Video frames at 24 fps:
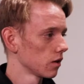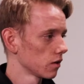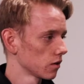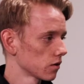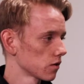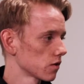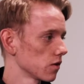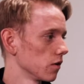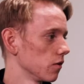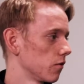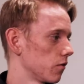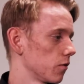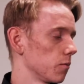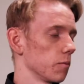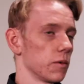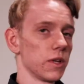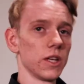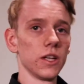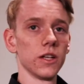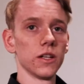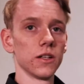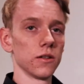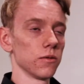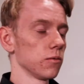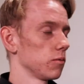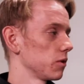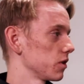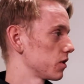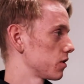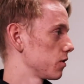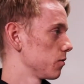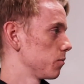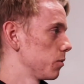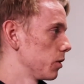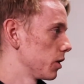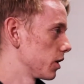So from here, once
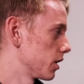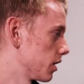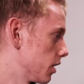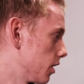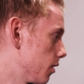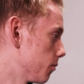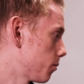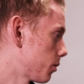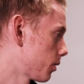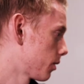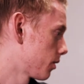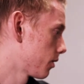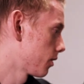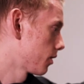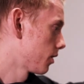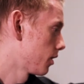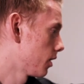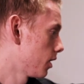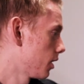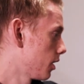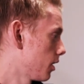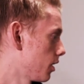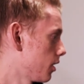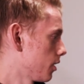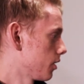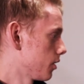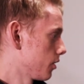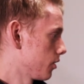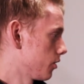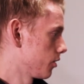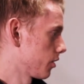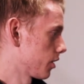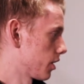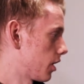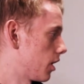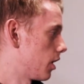you put it up,
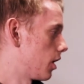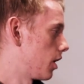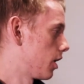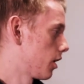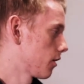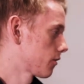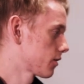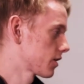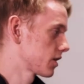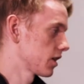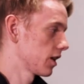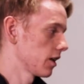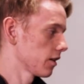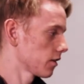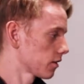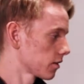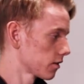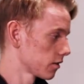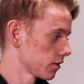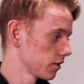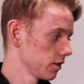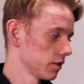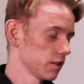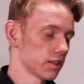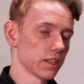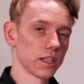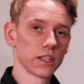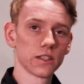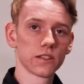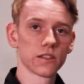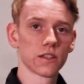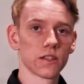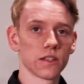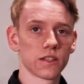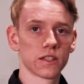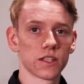you're going to offset your tent
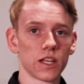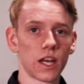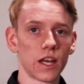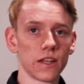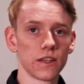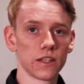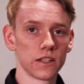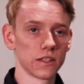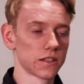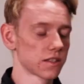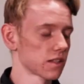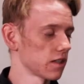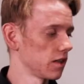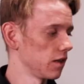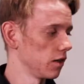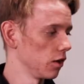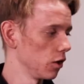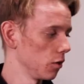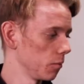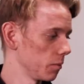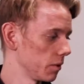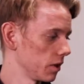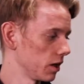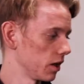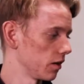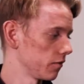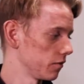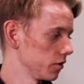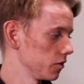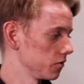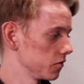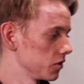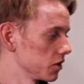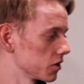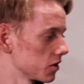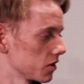to the side that it's going to open off
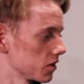of. This